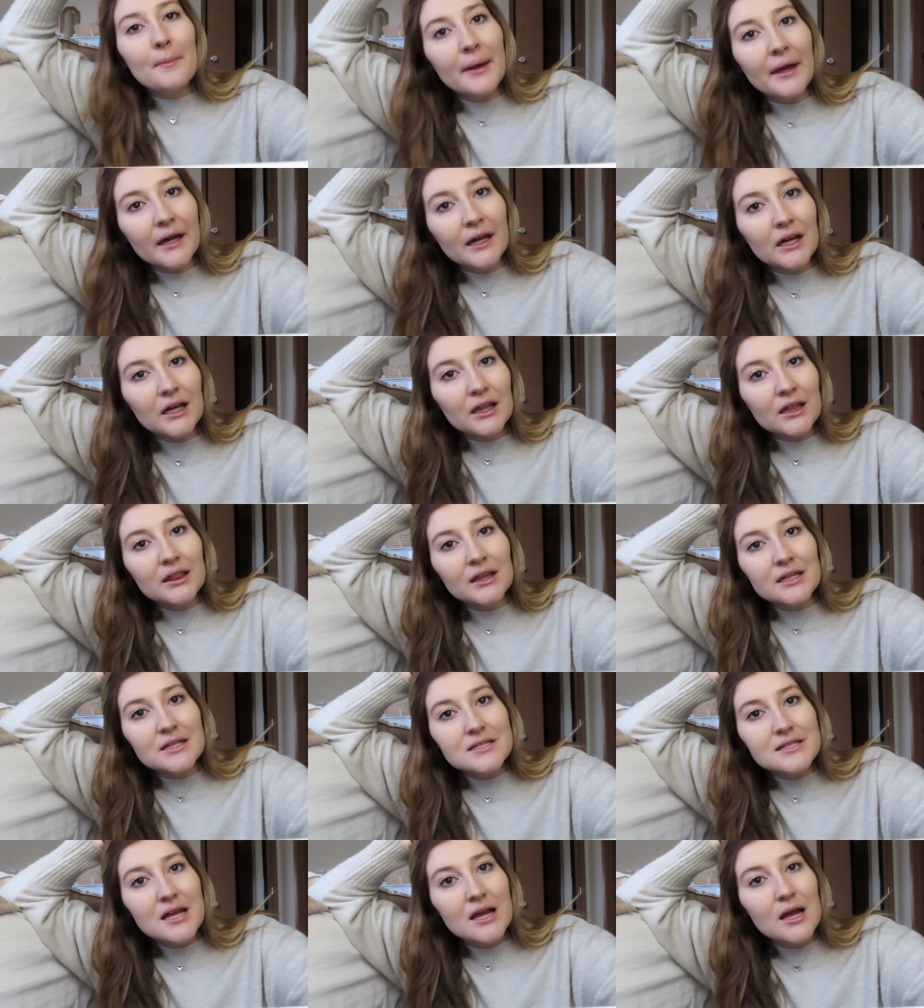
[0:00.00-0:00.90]
pick
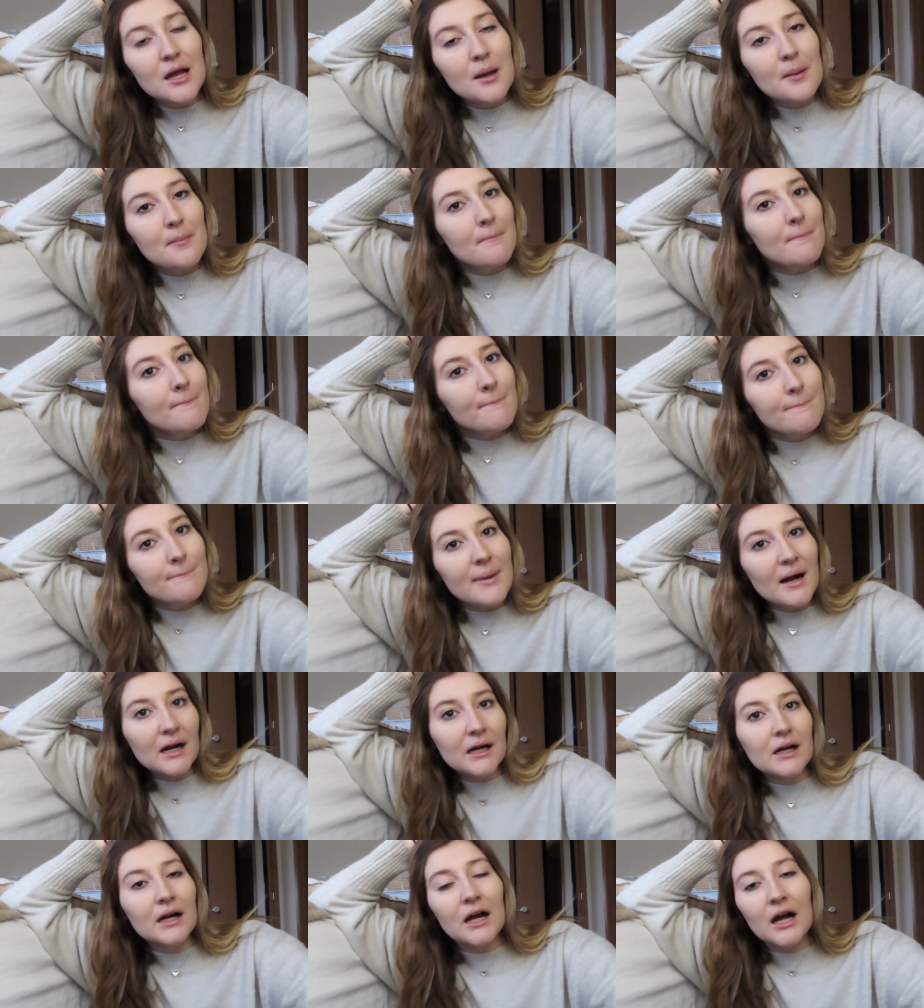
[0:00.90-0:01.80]
this
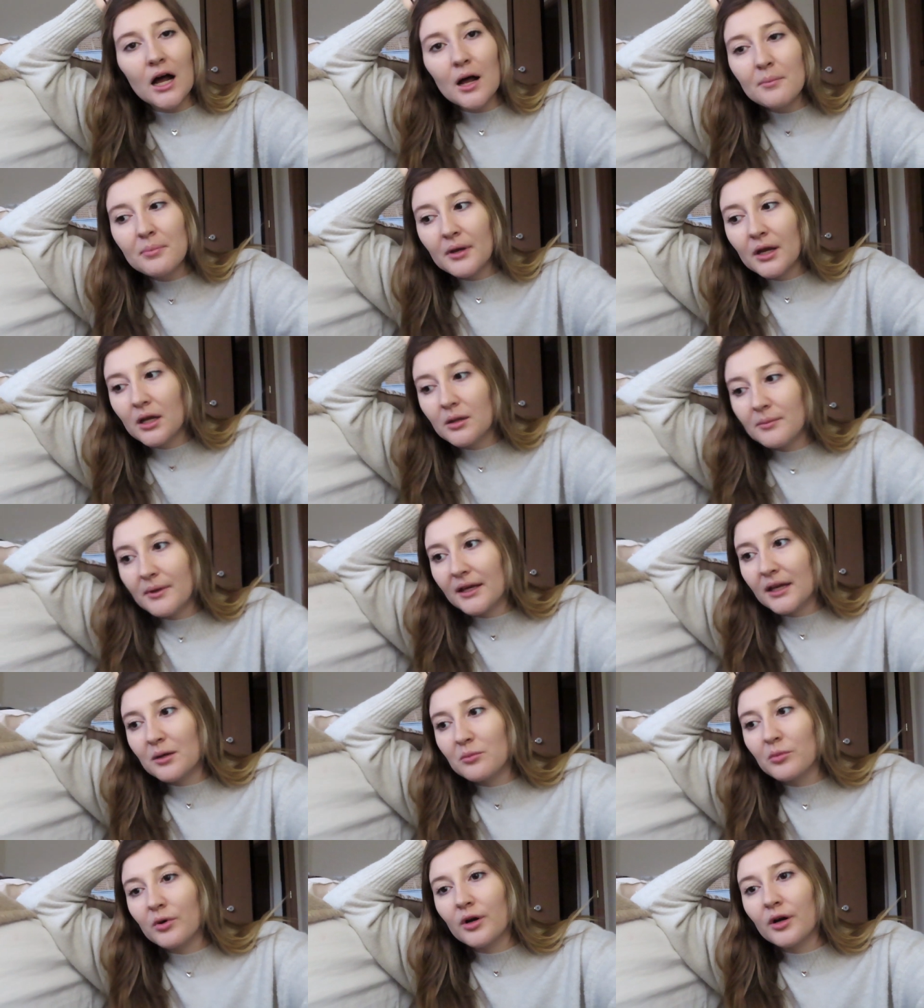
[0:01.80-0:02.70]
back up and
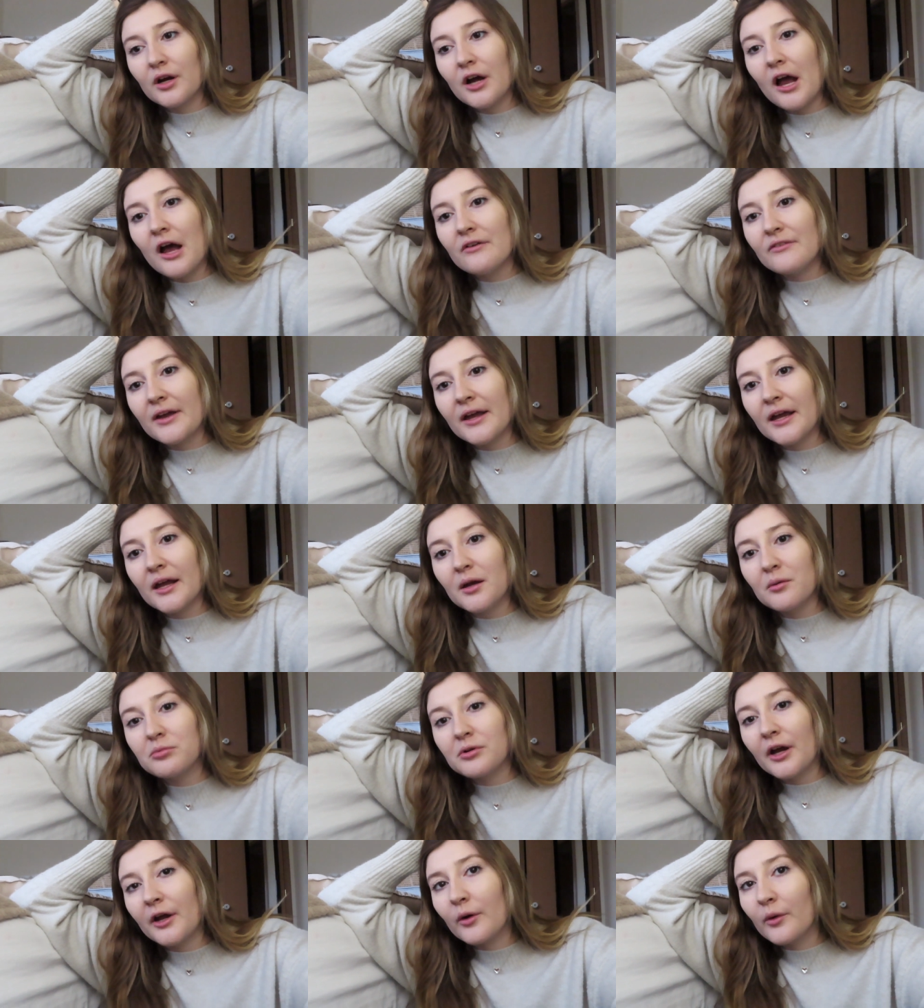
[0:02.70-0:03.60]
make it more of
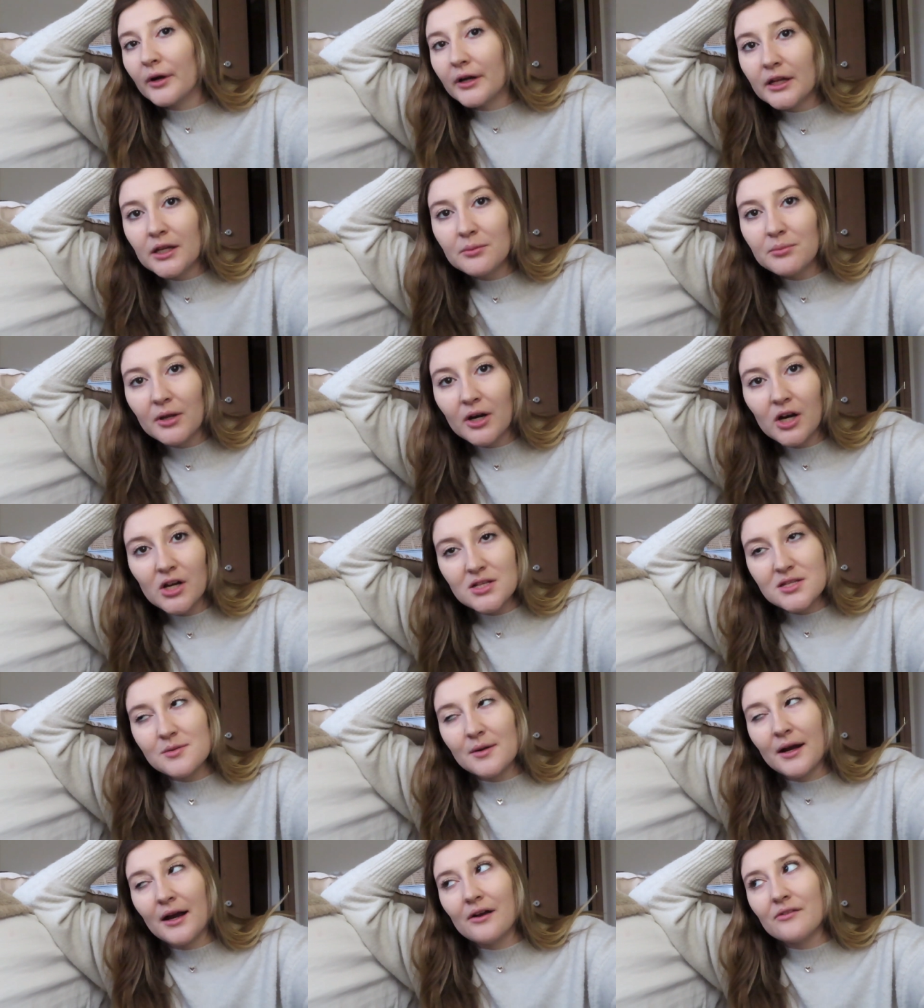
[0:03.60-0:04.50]
a priority, but
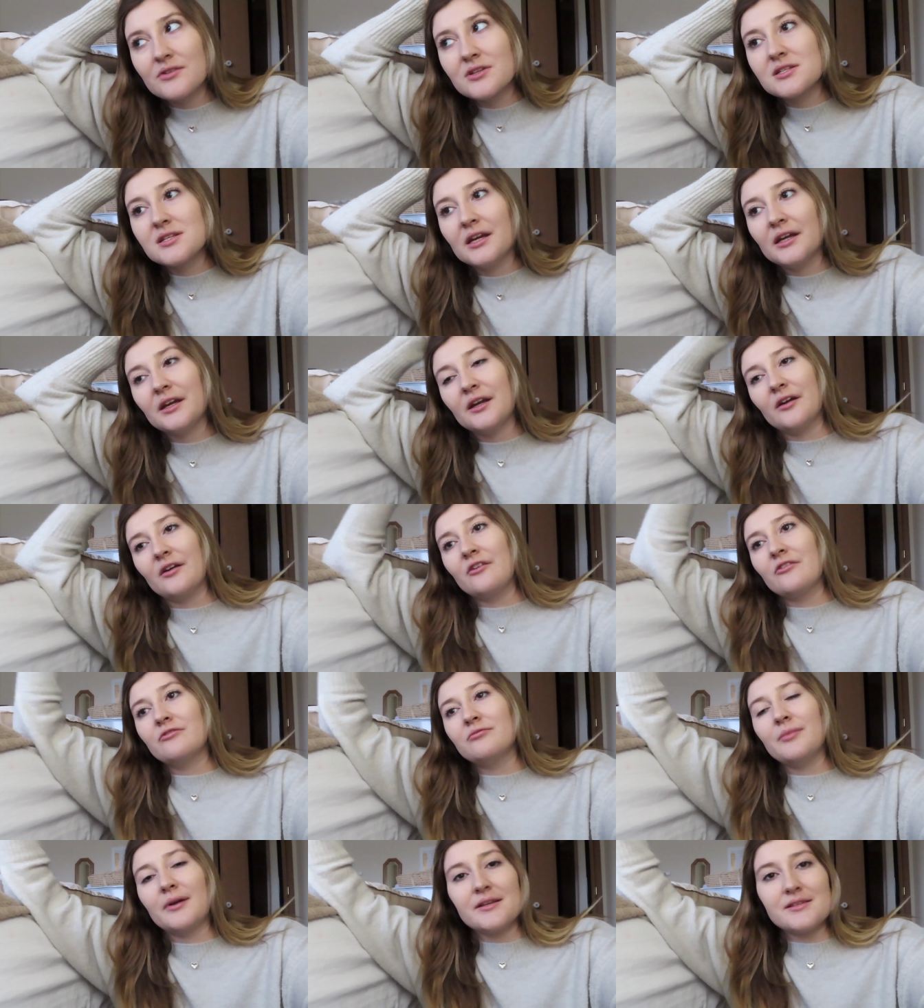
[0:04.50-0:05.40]
also I have to take care
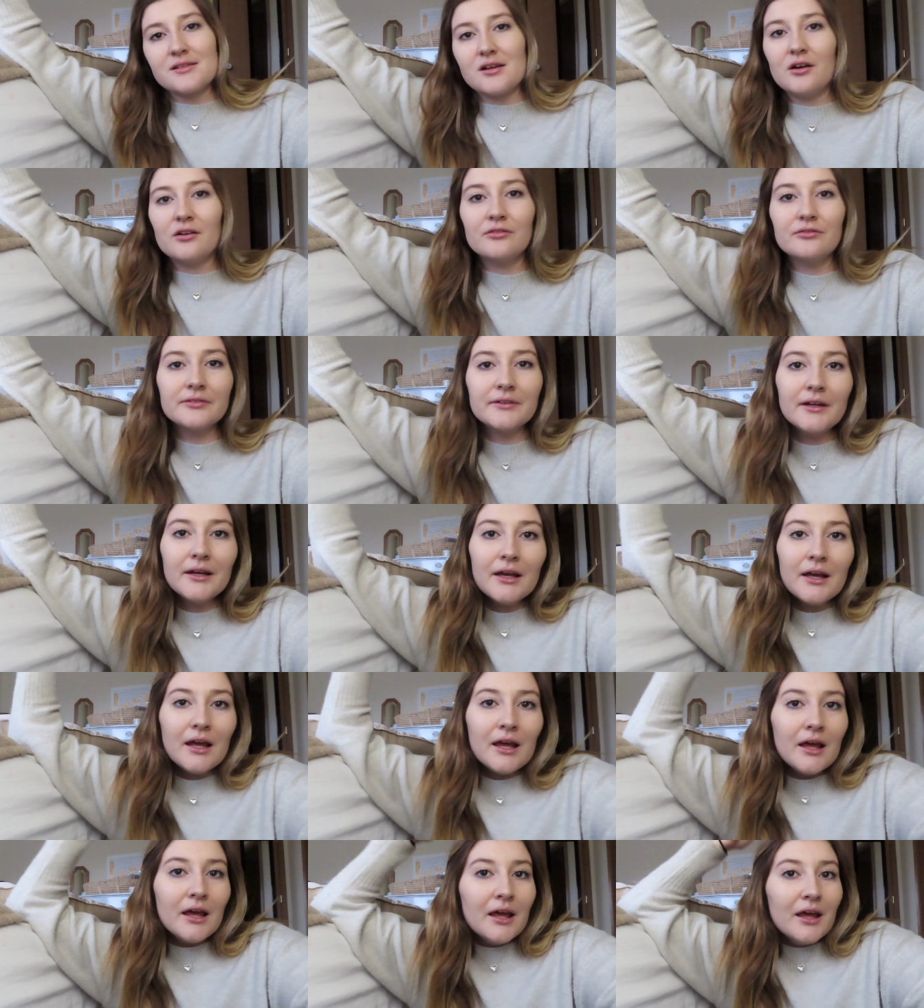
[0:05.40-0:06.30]
of myself
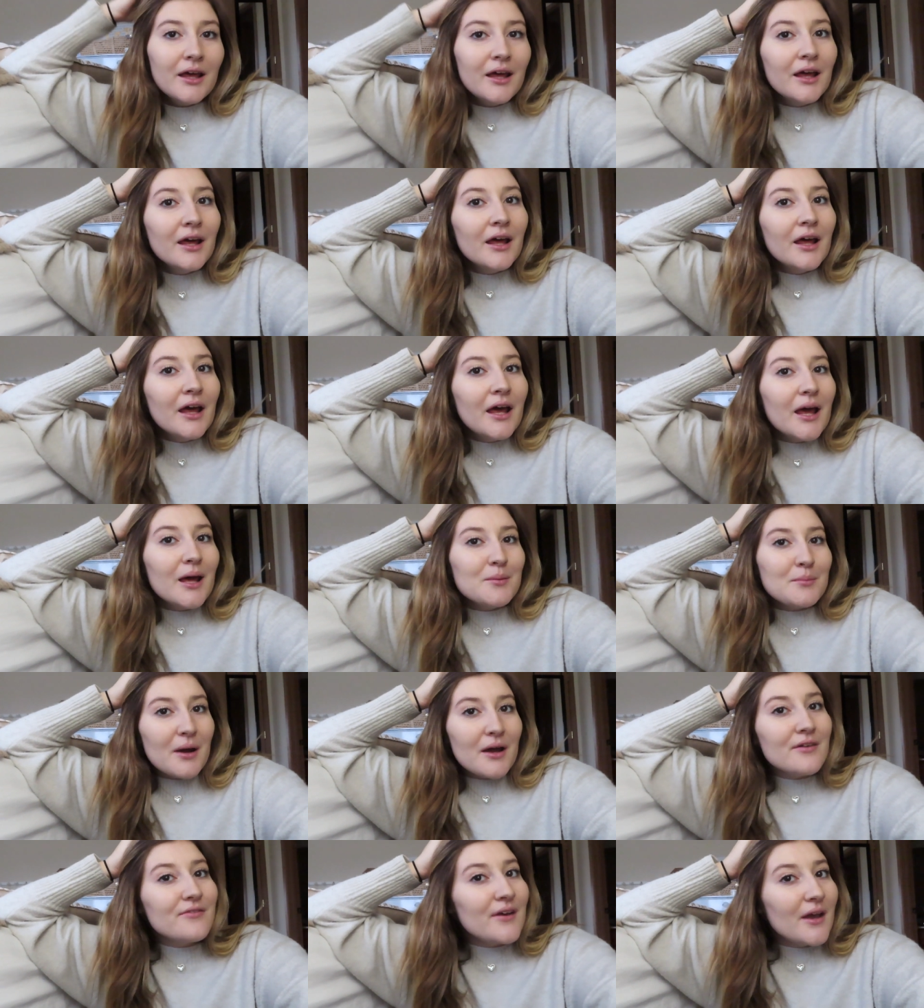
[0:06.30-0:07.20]
and
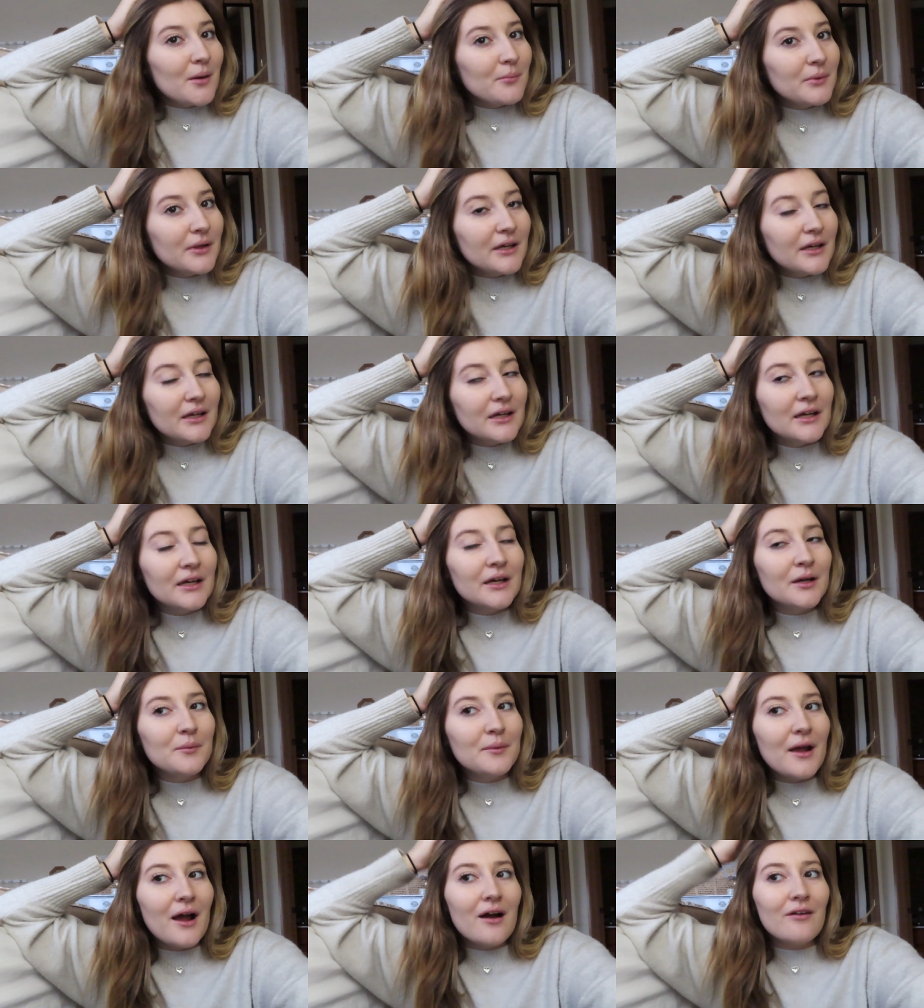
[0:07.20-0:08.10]
my family
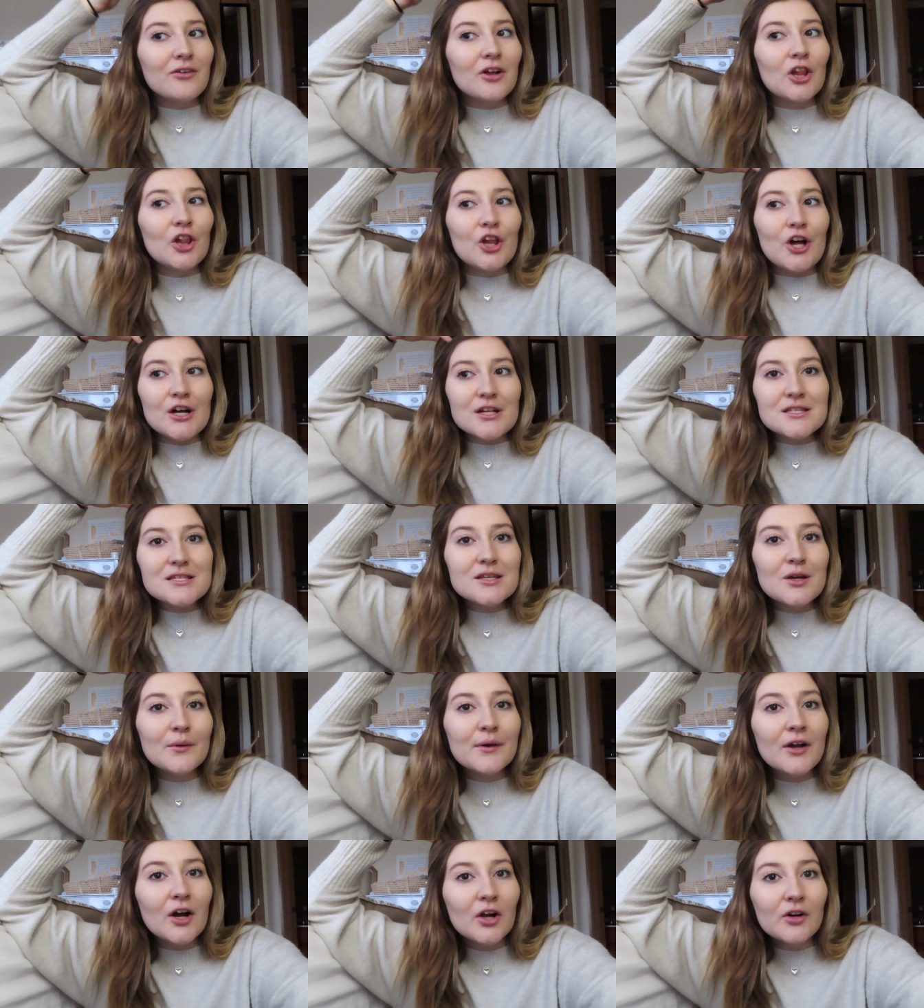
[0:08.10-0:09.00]
and we have lots
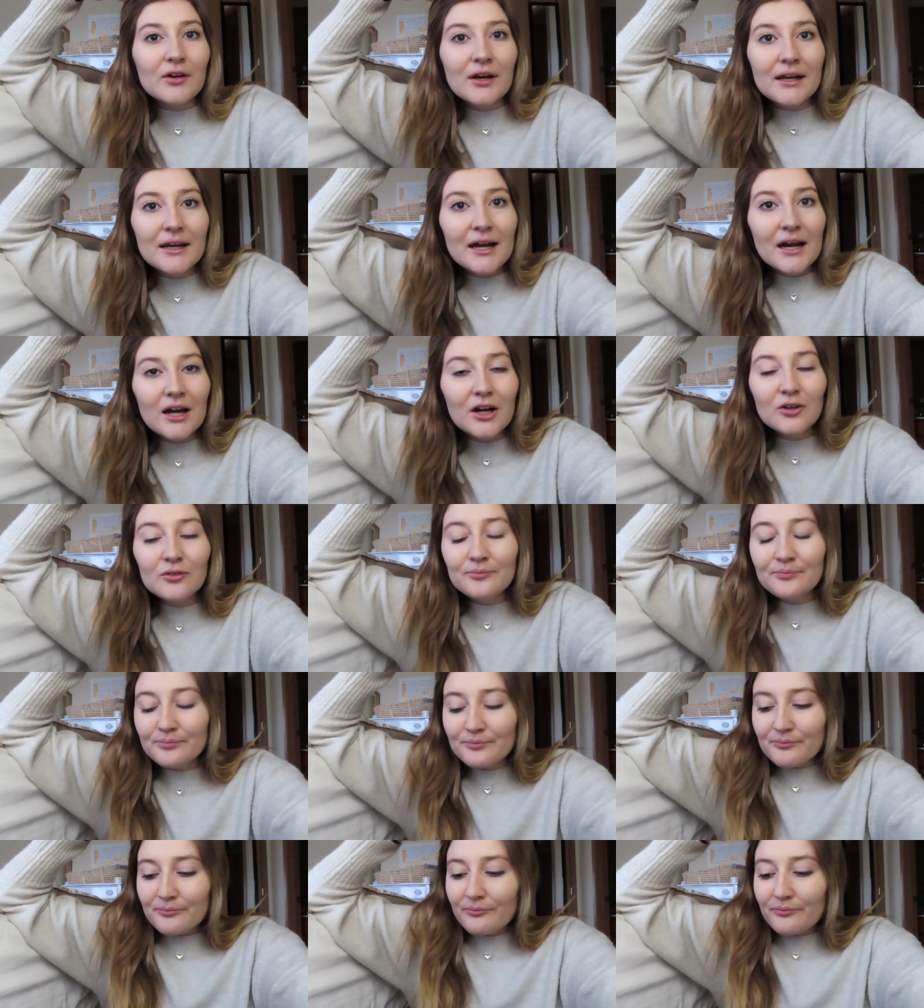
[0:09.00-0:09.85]
going on right now.